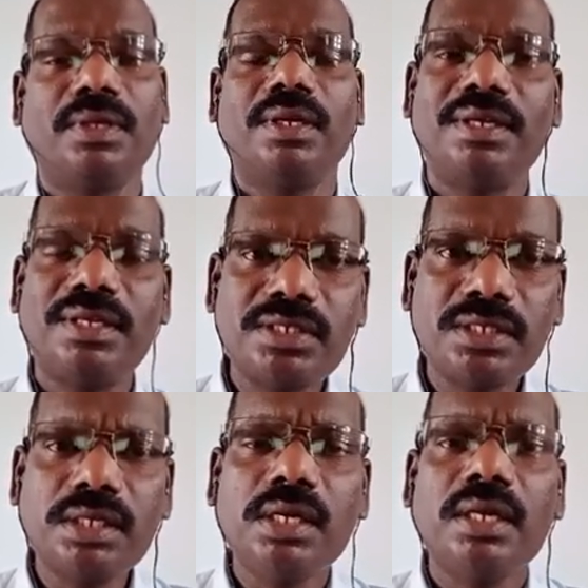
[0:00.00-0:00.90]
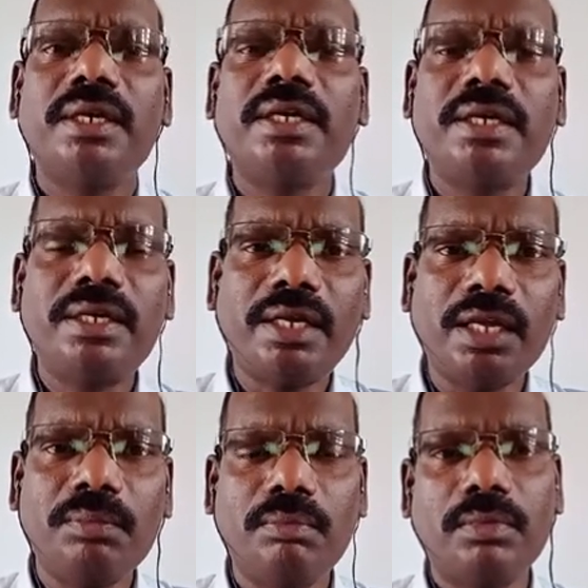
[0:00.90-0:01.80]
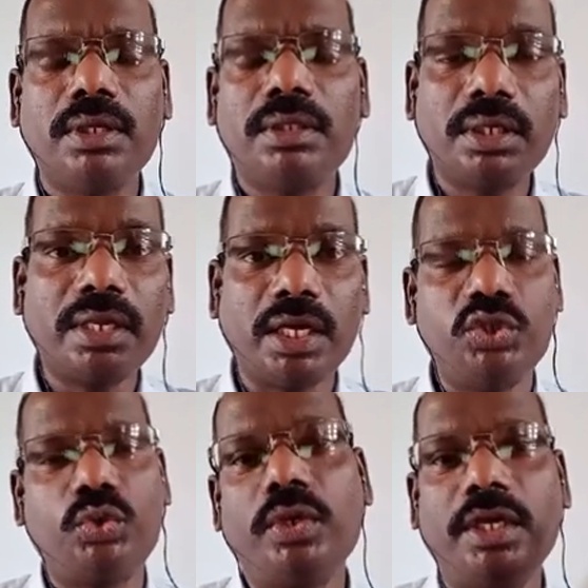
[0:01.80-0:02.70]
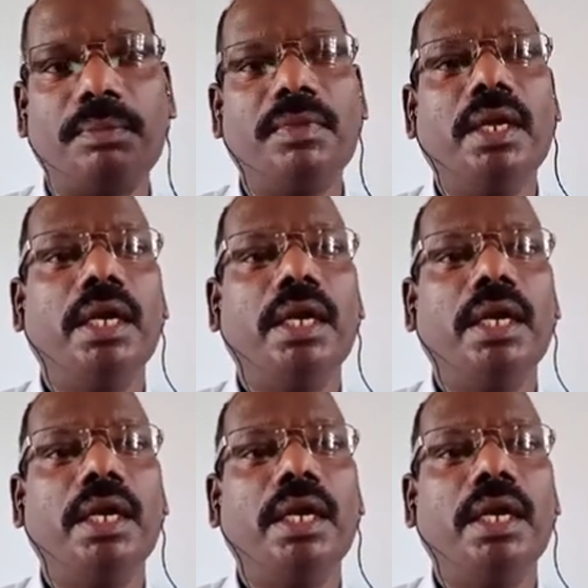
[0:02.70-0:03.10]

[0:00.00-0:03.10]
It is gradually